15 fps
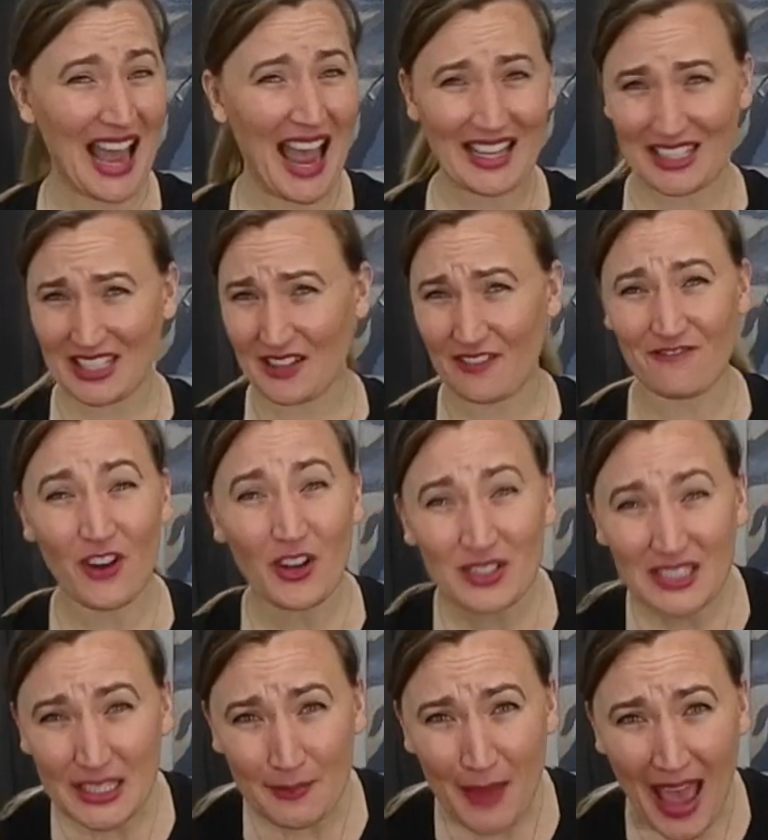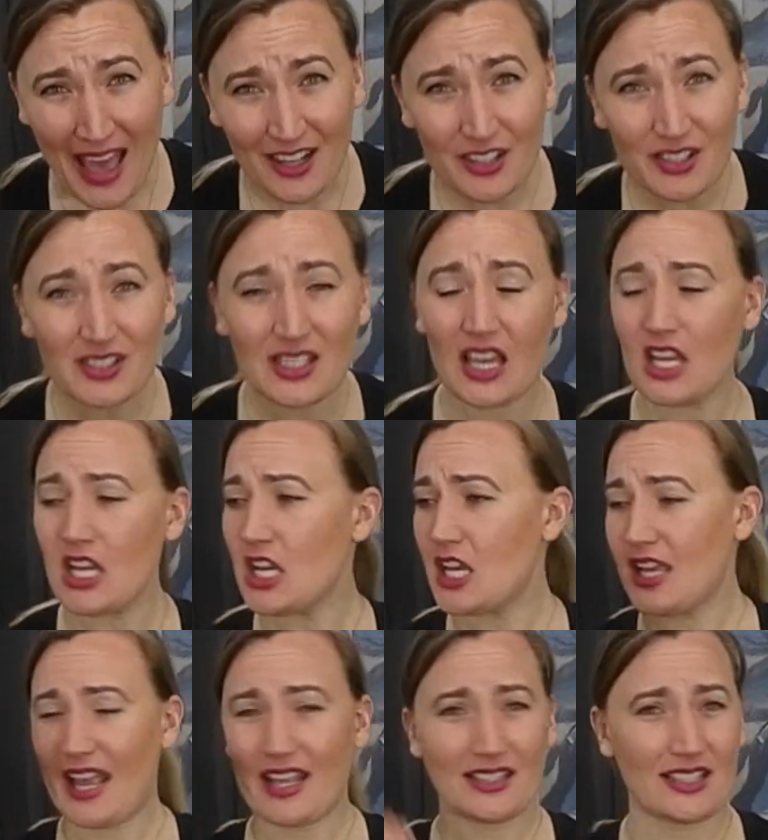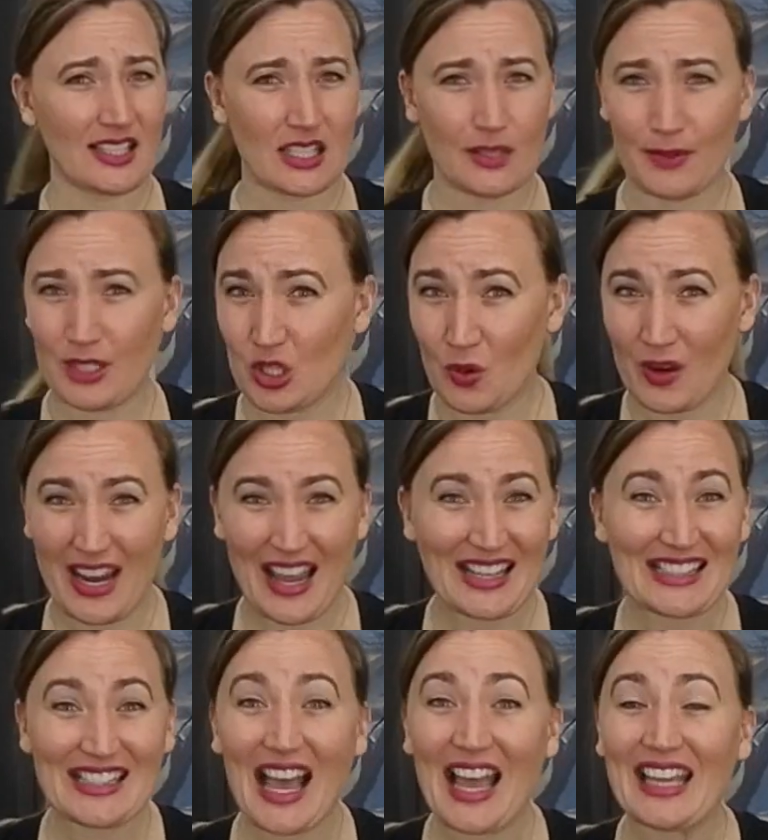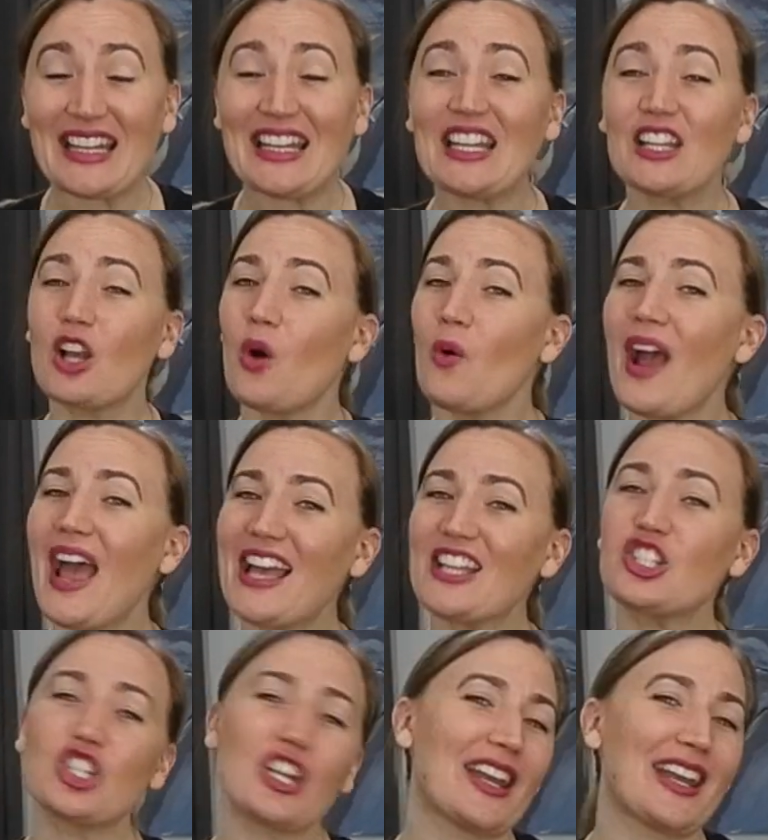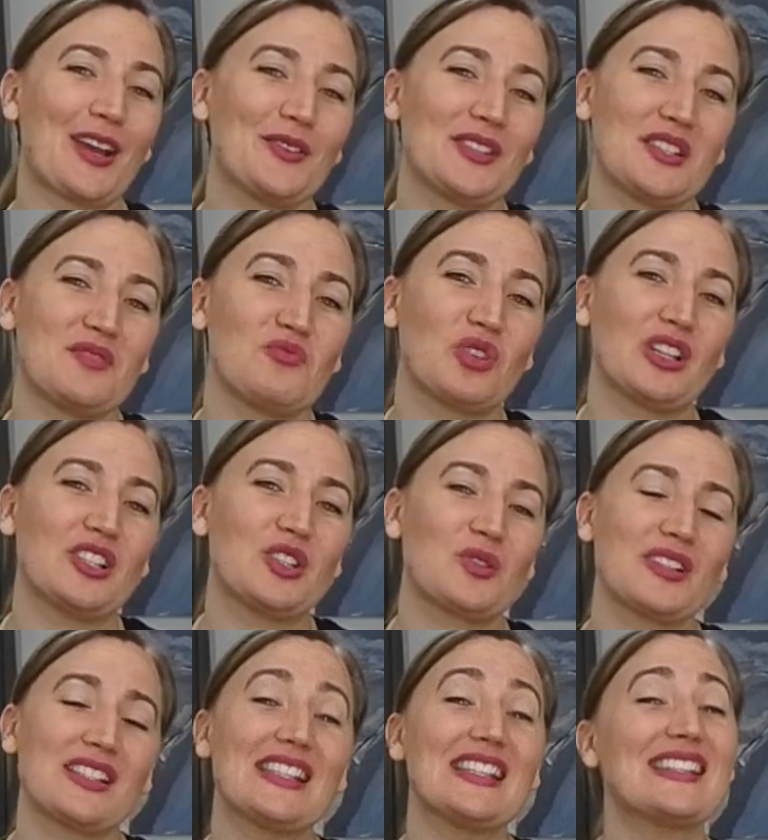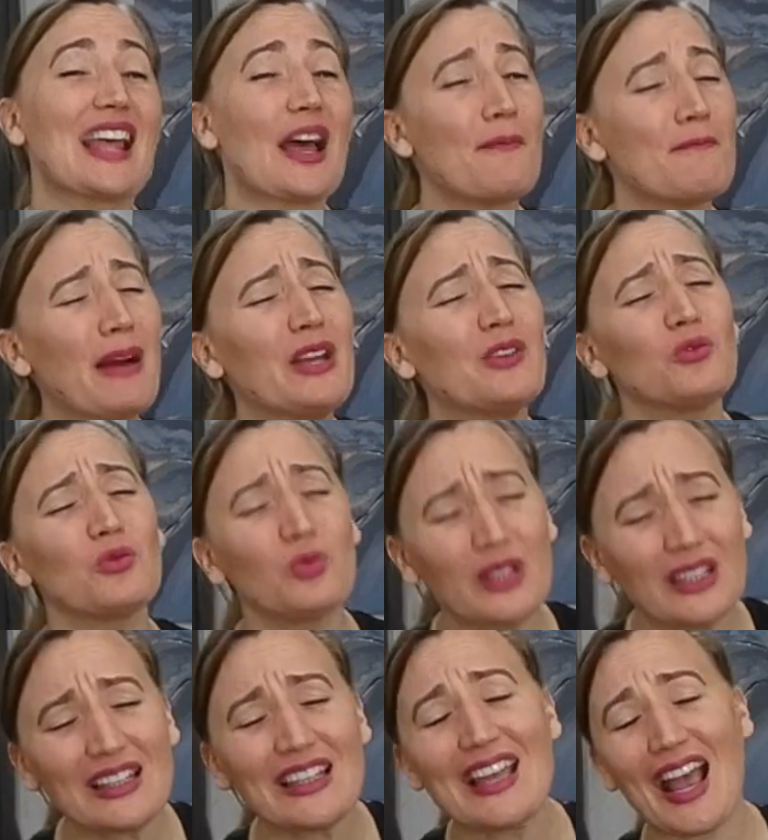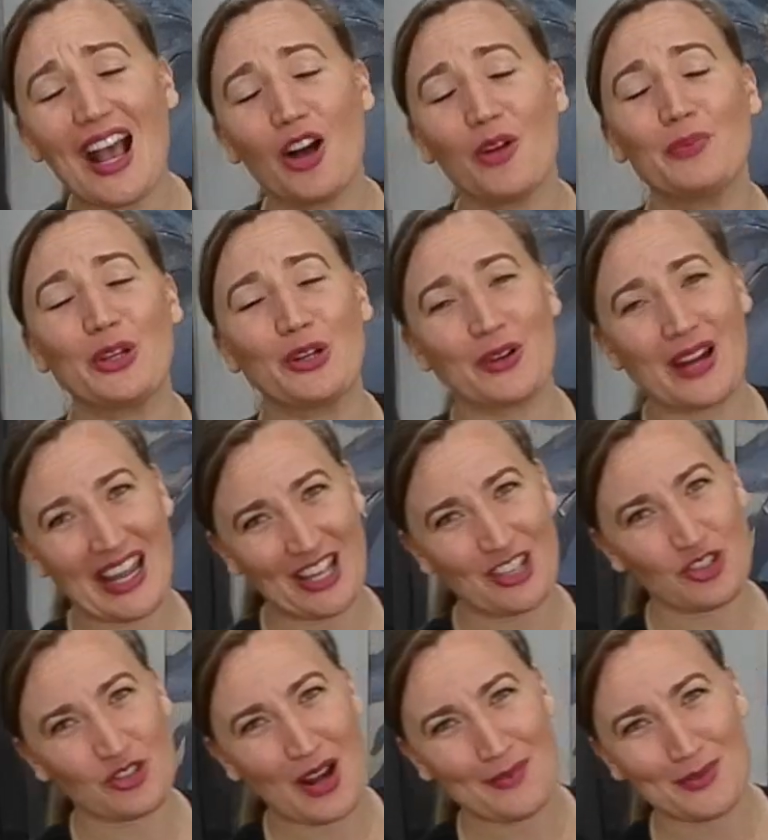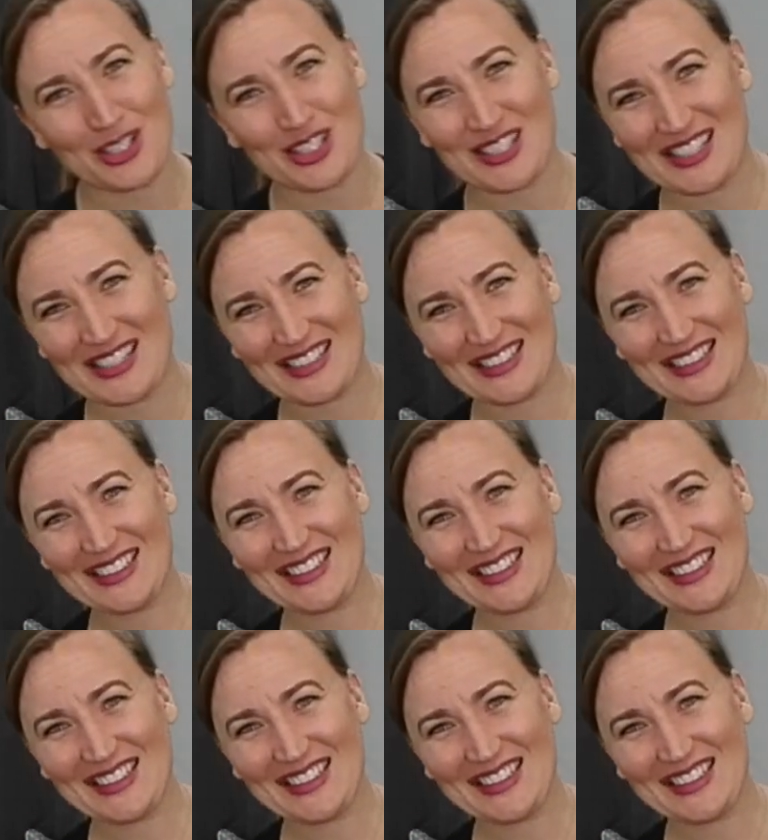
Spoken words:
cognitive faulting patterns, anticipatory anxiety, go ahead, check out some resources that might really help your hand tremors.